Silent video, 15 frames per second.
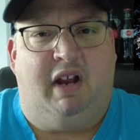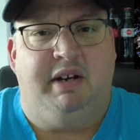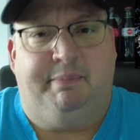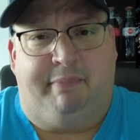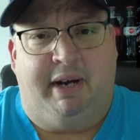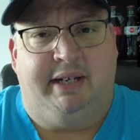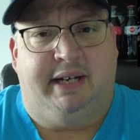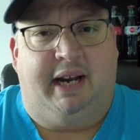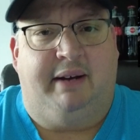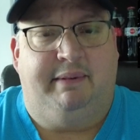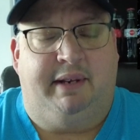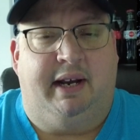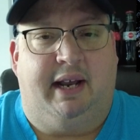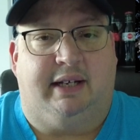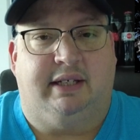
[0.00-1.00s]
Monday,
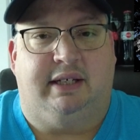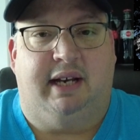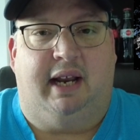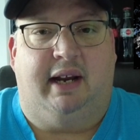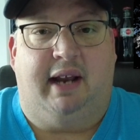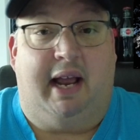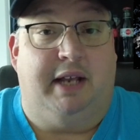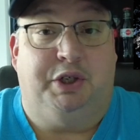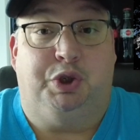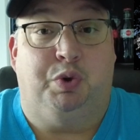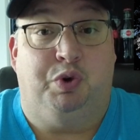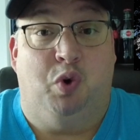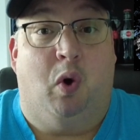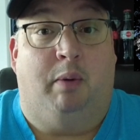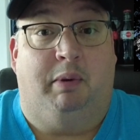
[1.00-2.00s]
the next day, as you
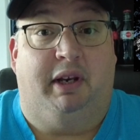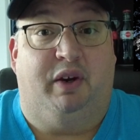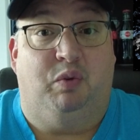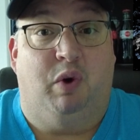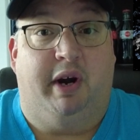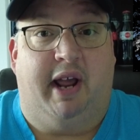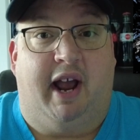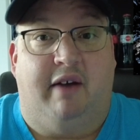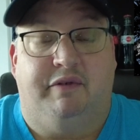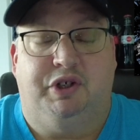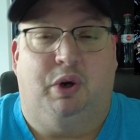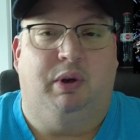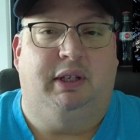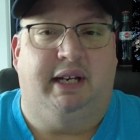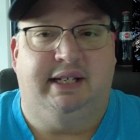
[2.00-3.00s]
normally would have.
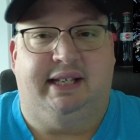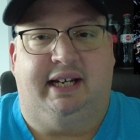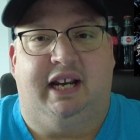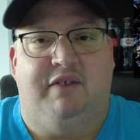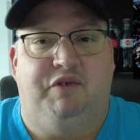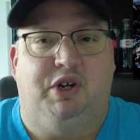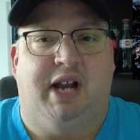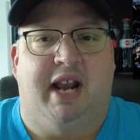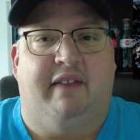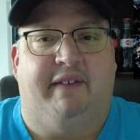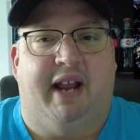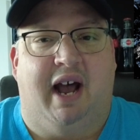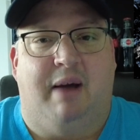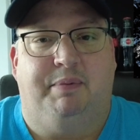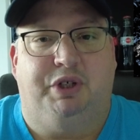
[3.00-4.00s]
So at least they give you kind of
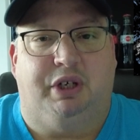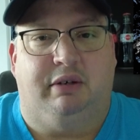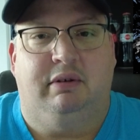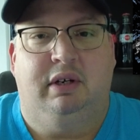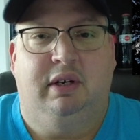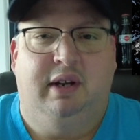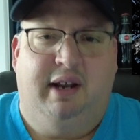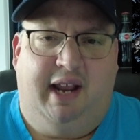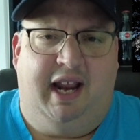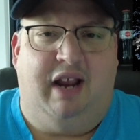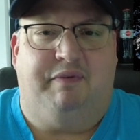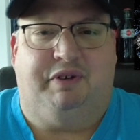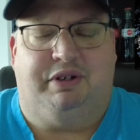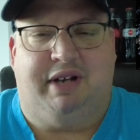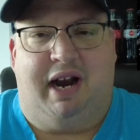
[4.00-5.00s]
the option, hey,
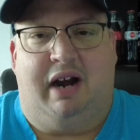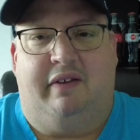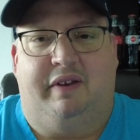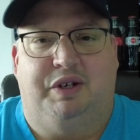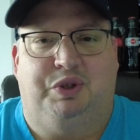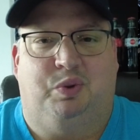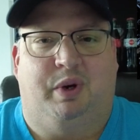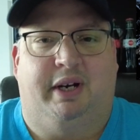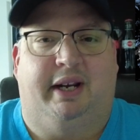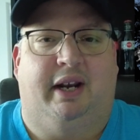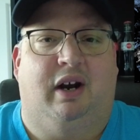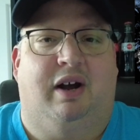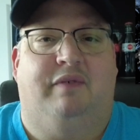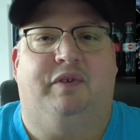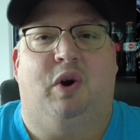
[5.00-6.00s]
if you're tired of this, you want to
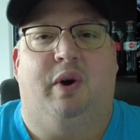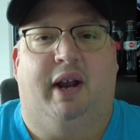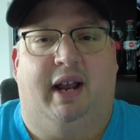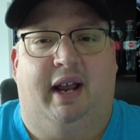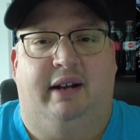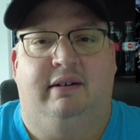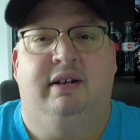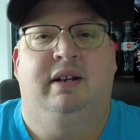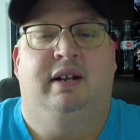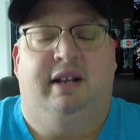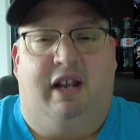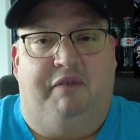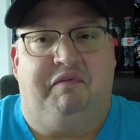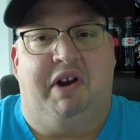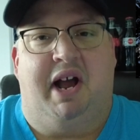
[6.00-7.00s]
get off, go ahead.
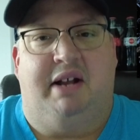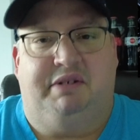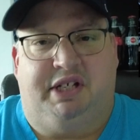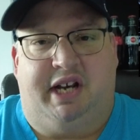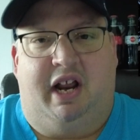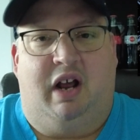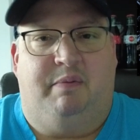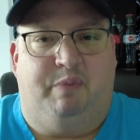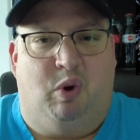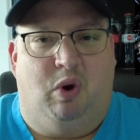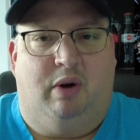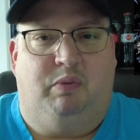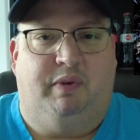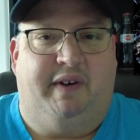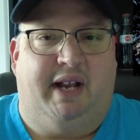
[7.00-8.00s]
If not, stay on
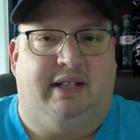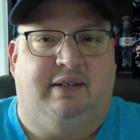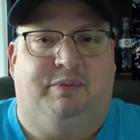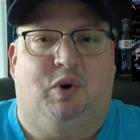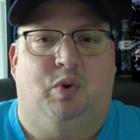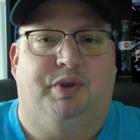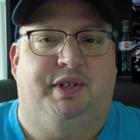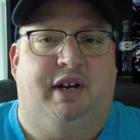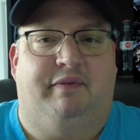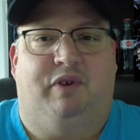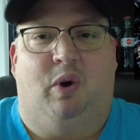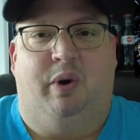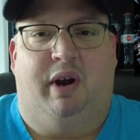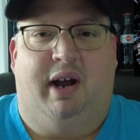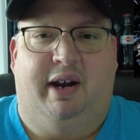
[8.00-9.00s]
board. We've got some cool stuff
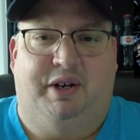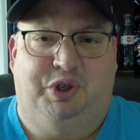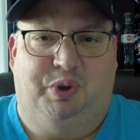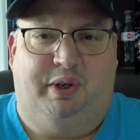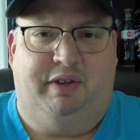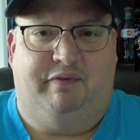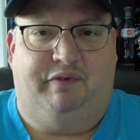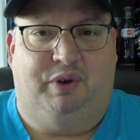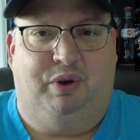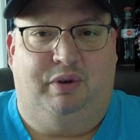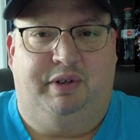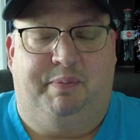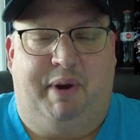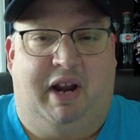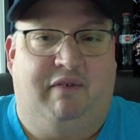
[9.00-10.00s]
going on. Enjoy the
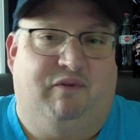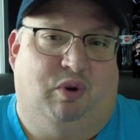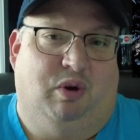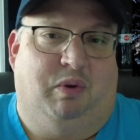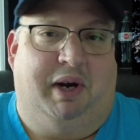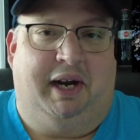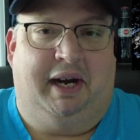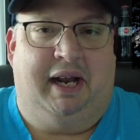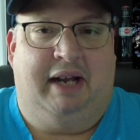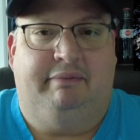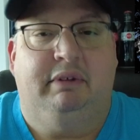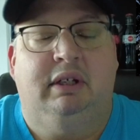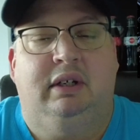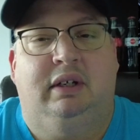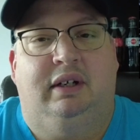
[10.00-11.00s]
food. You paid for it. Why
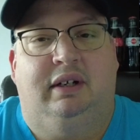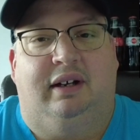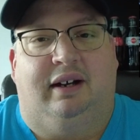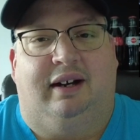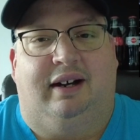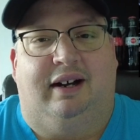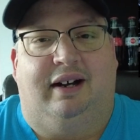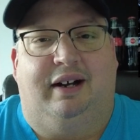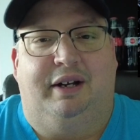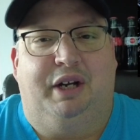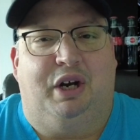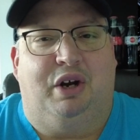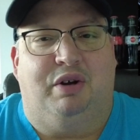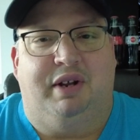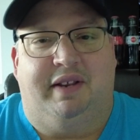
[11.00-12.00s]
not?
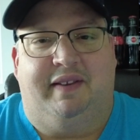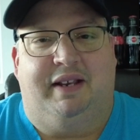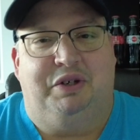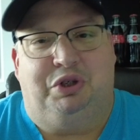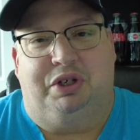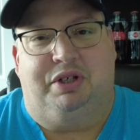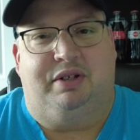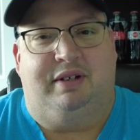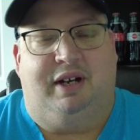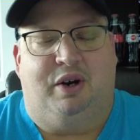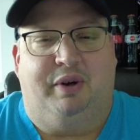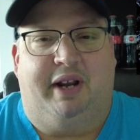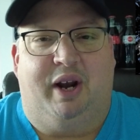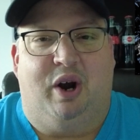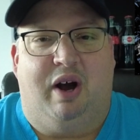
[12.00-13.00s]
And then just,
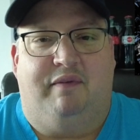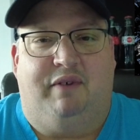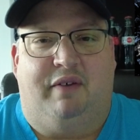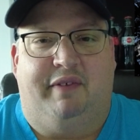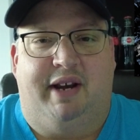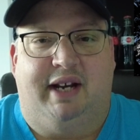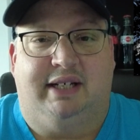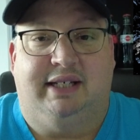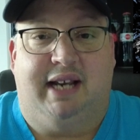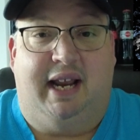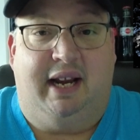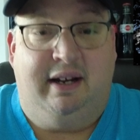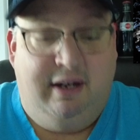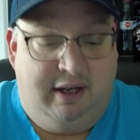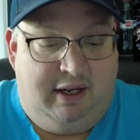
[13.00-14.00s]
get off on the next
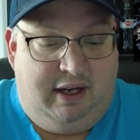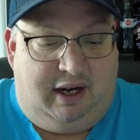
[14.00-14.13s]
day.